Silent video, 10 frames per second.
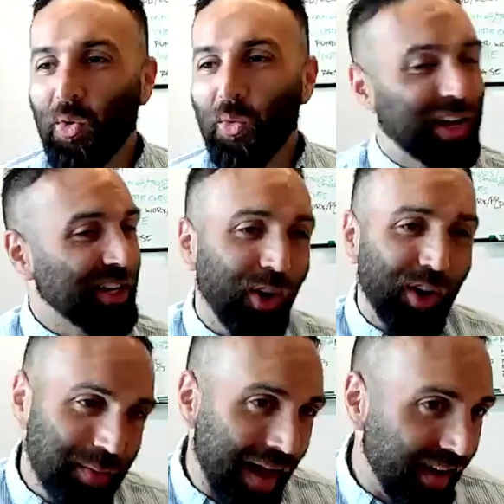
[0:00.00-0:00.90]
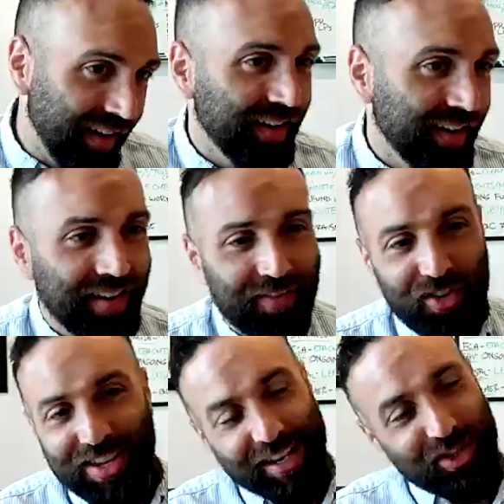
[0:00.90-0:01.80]
We can talk about it. If
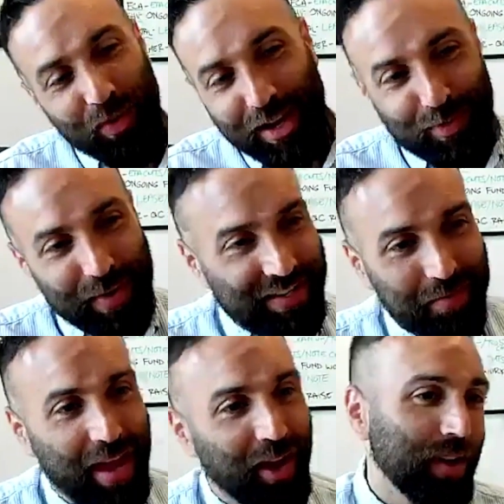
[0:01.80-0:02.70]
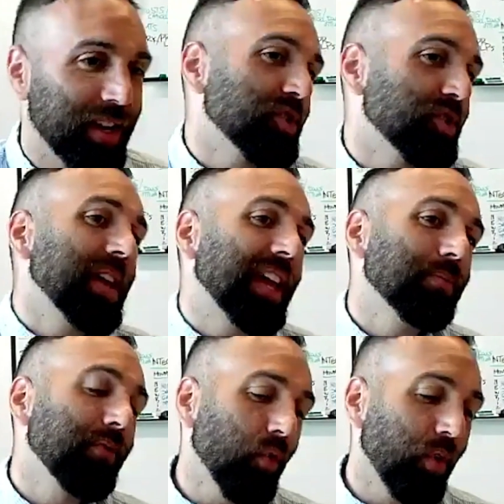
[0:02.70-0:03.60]
there's any tweaks we need to make, we can tweak it
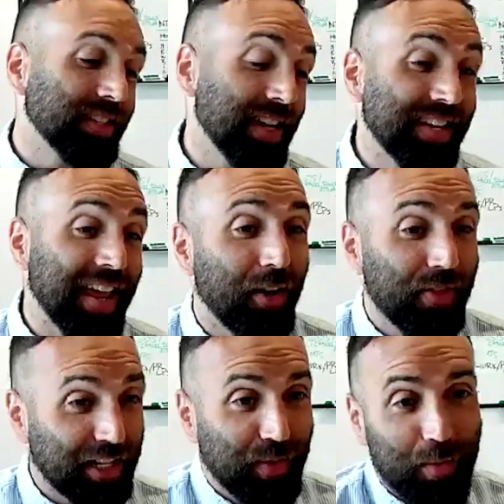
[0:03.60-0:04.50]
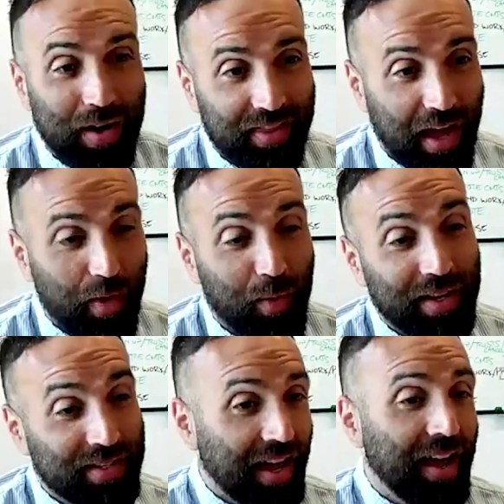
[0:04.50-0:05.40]
before it's sent out. That's why that way when
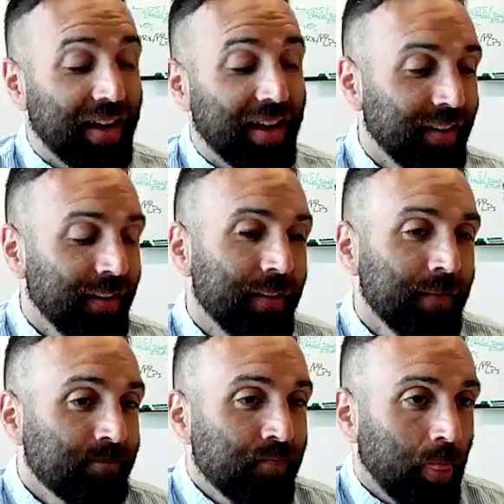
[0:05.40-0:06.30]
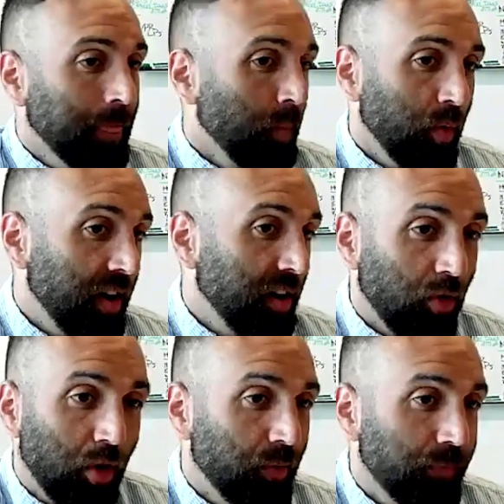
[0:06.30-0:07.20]
it's signed, we're ready to
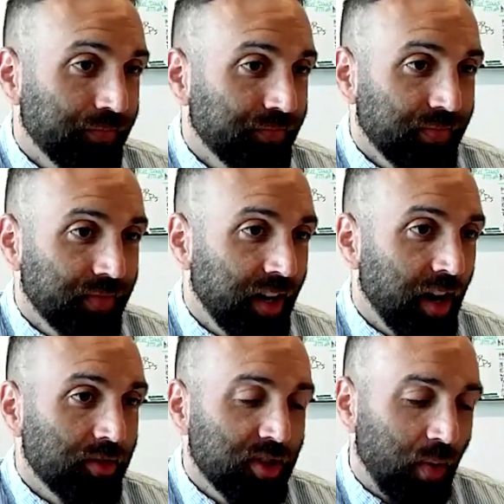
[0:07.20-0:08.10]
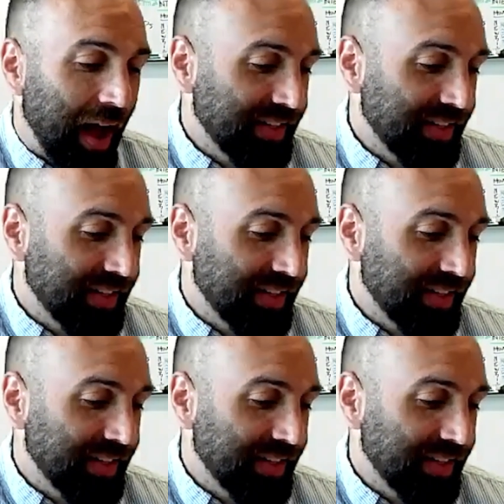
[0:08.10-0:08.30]
roll. So I